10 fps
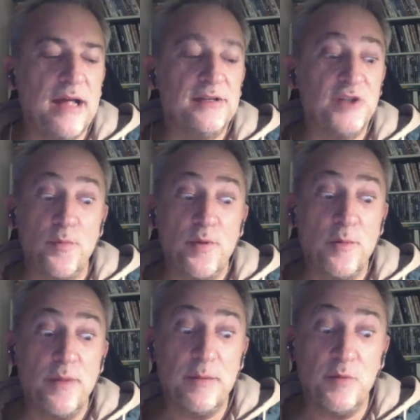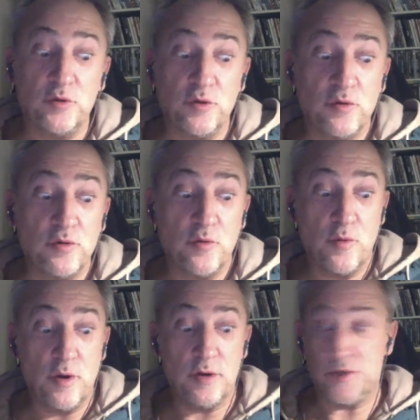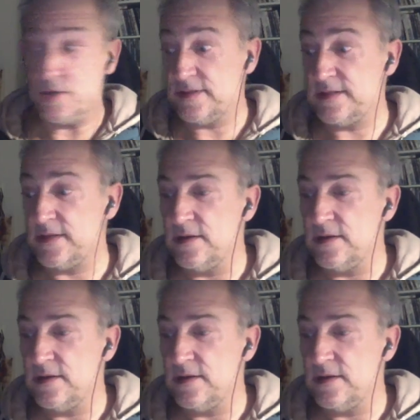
and Jean-Paul Belmondo were just